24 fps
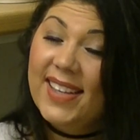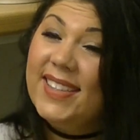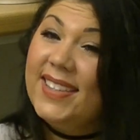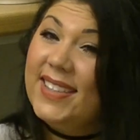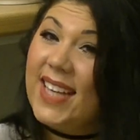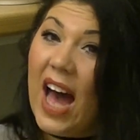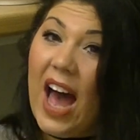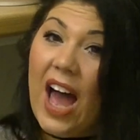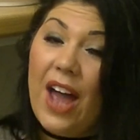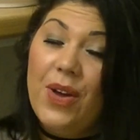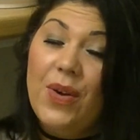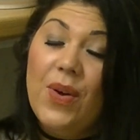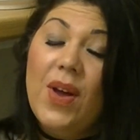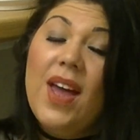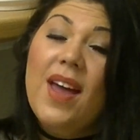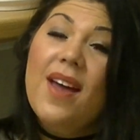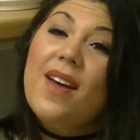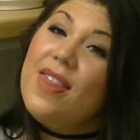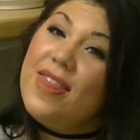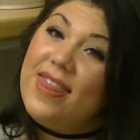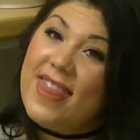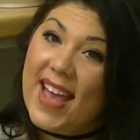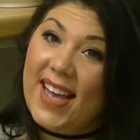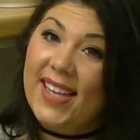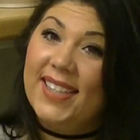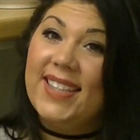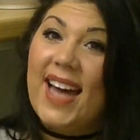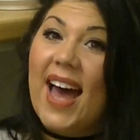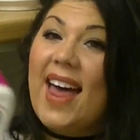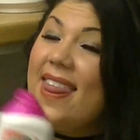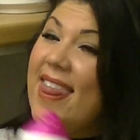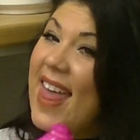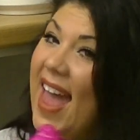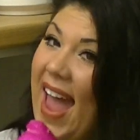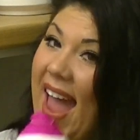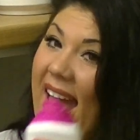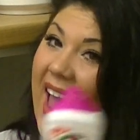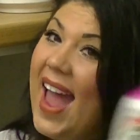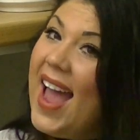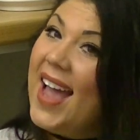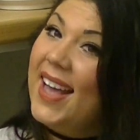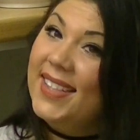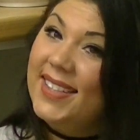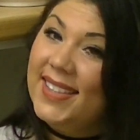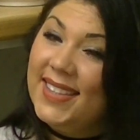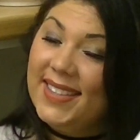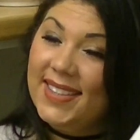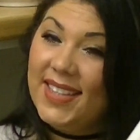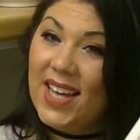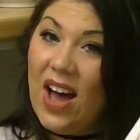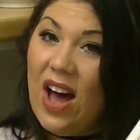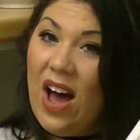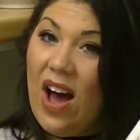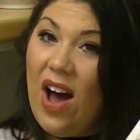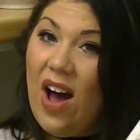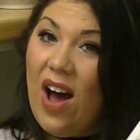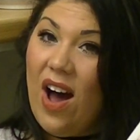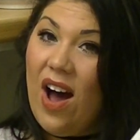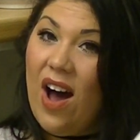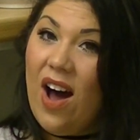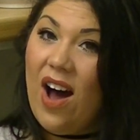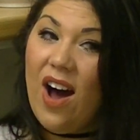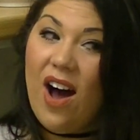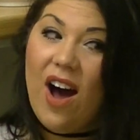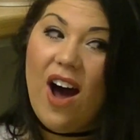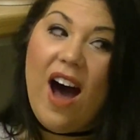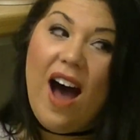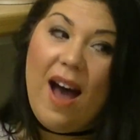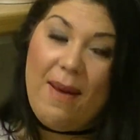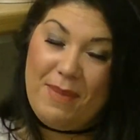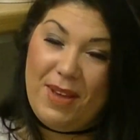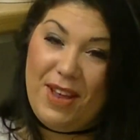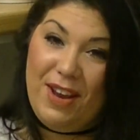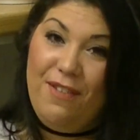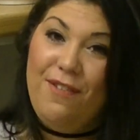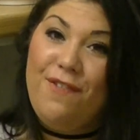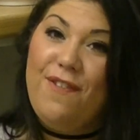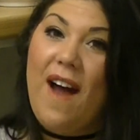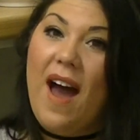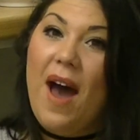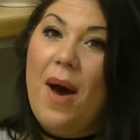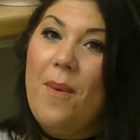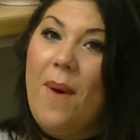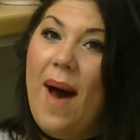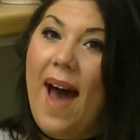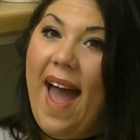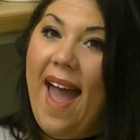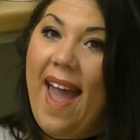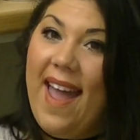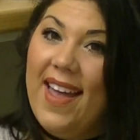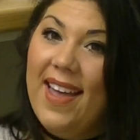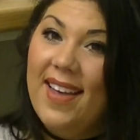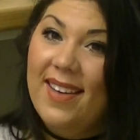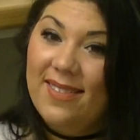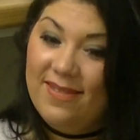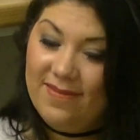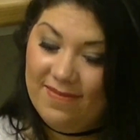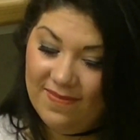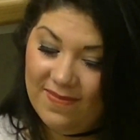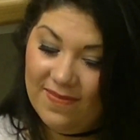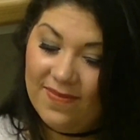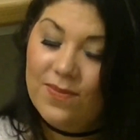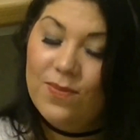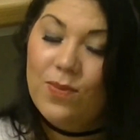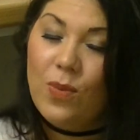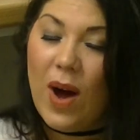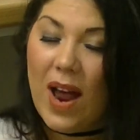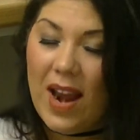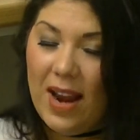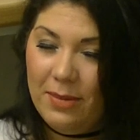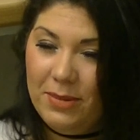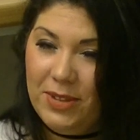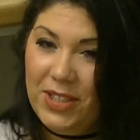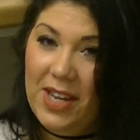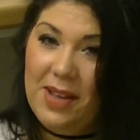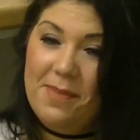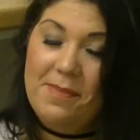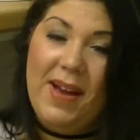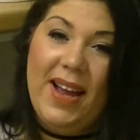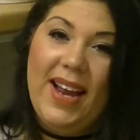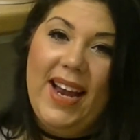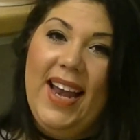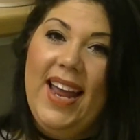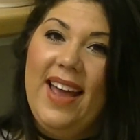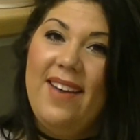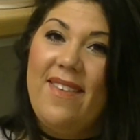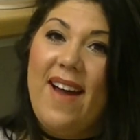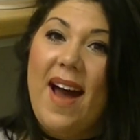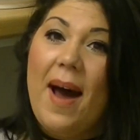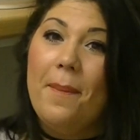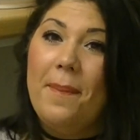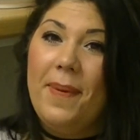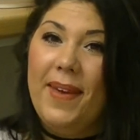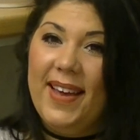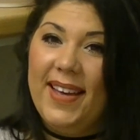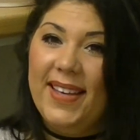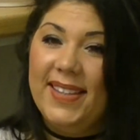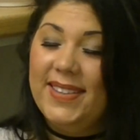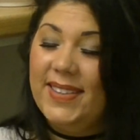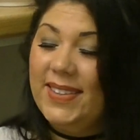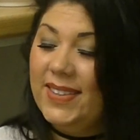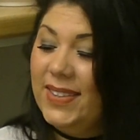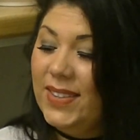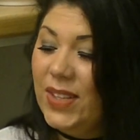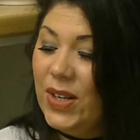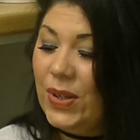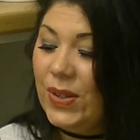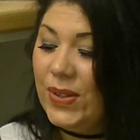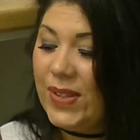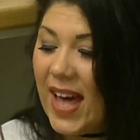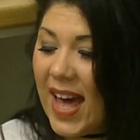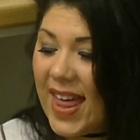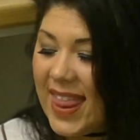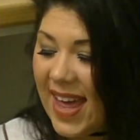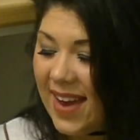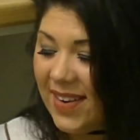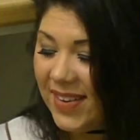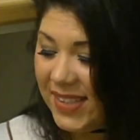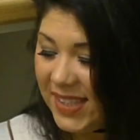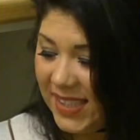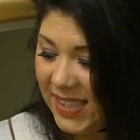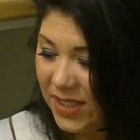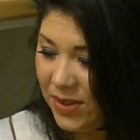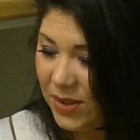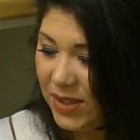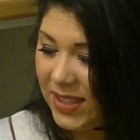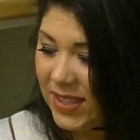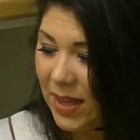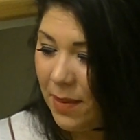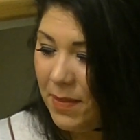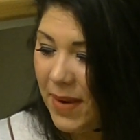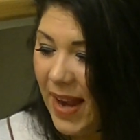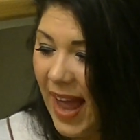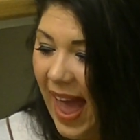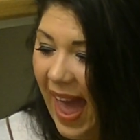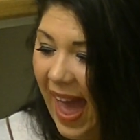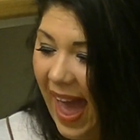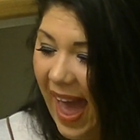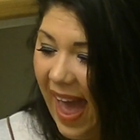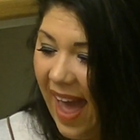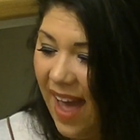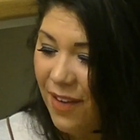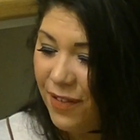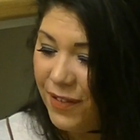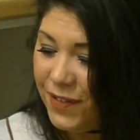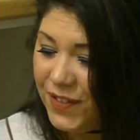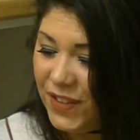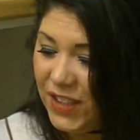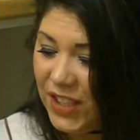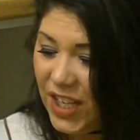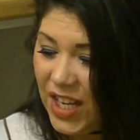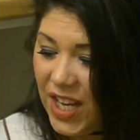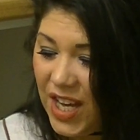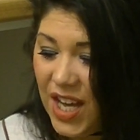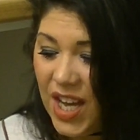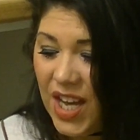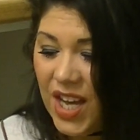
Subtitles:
So things like this I'm going to throw away while I'm doing my clear out, because although there is still some left,